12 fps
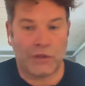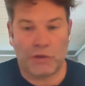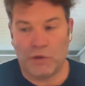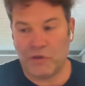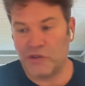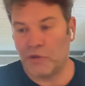
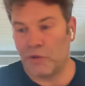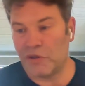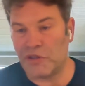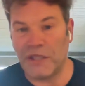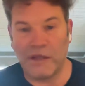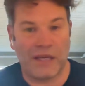cold
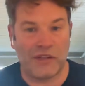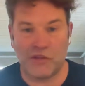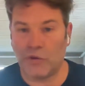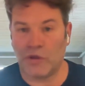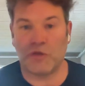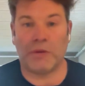storage, nearline
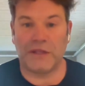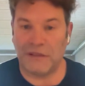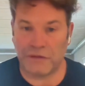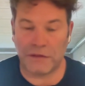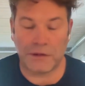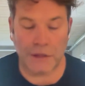storage,
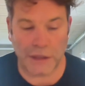whatever.